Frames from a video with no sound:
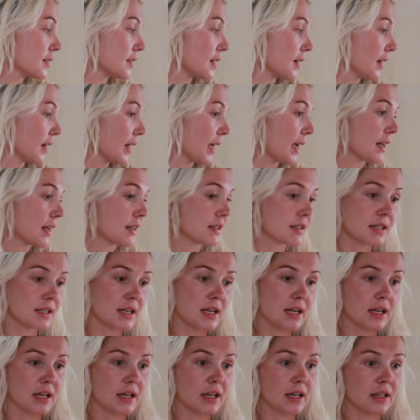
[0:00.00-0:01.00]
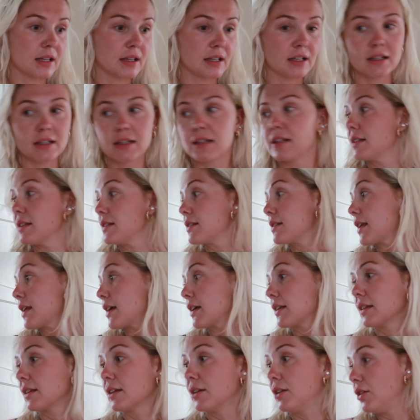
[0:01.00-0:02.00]
the landing, and then this
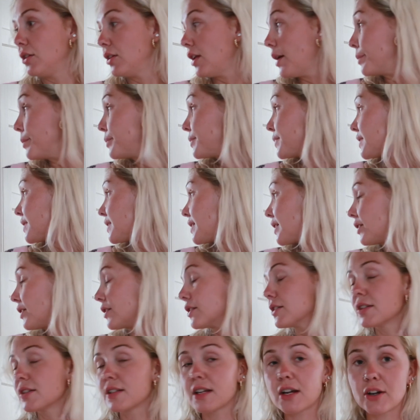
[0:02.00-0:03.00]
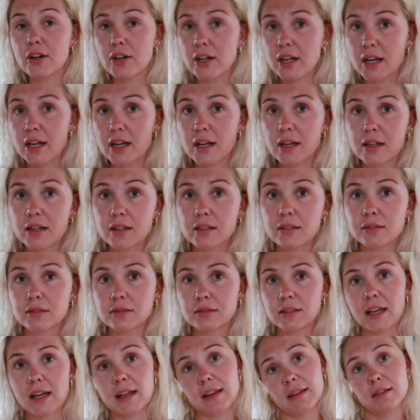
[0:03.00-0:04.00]
like little upstairs area
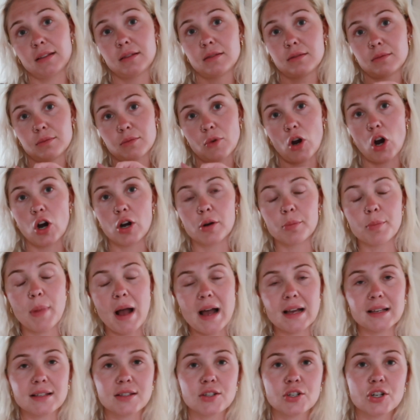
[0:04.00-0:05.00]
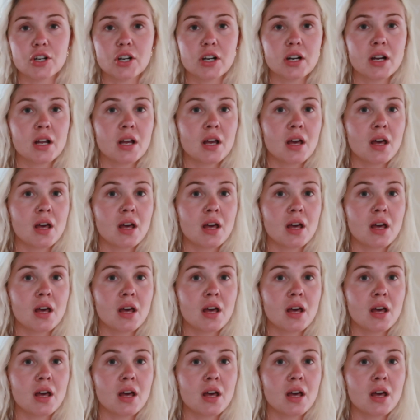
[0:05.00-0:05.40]
and our master